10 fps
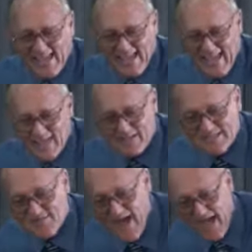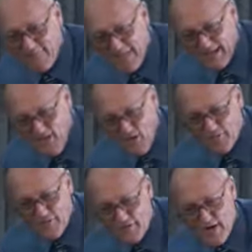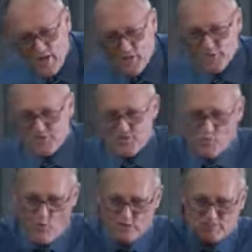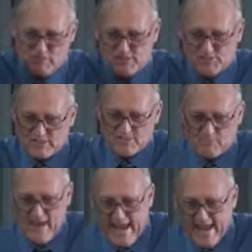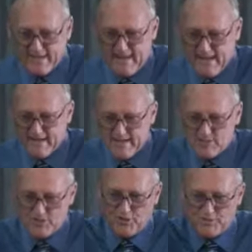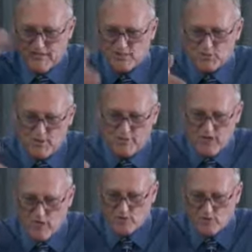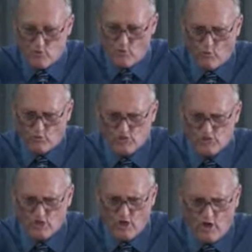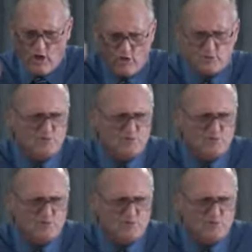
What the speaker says: He was driving along the road towards Mitchell's Plain, and he turned into a road called Holt